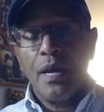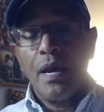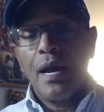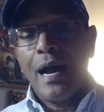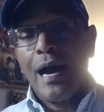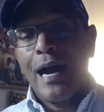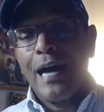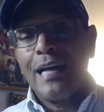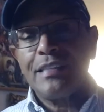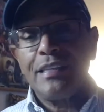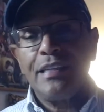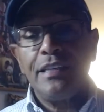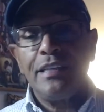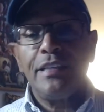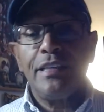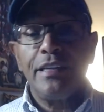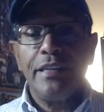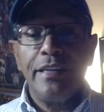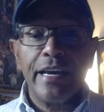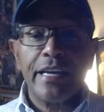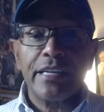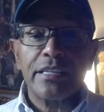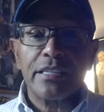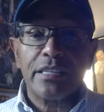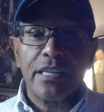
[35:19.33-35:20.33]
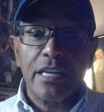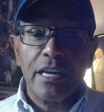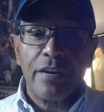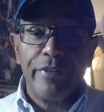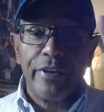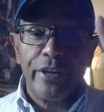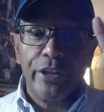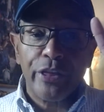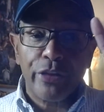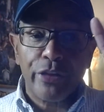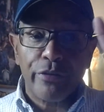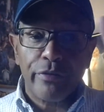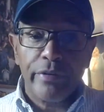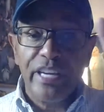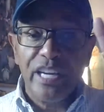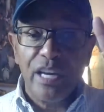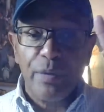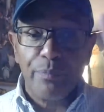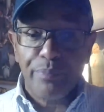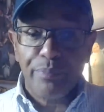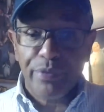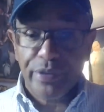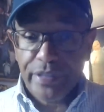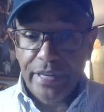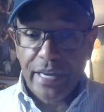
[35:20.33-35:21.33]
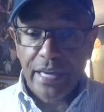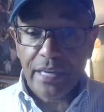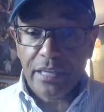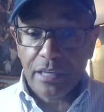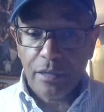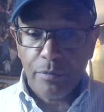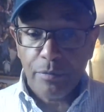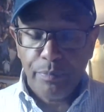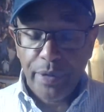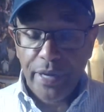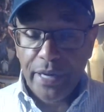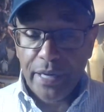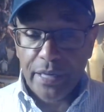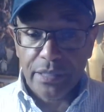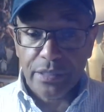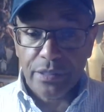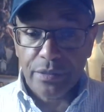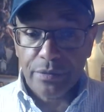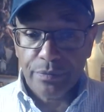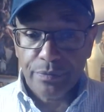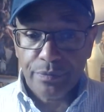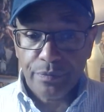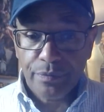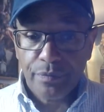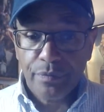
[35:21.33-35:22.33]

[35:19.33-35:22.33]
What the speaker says: I see the Knicks giving 3 unprotected picks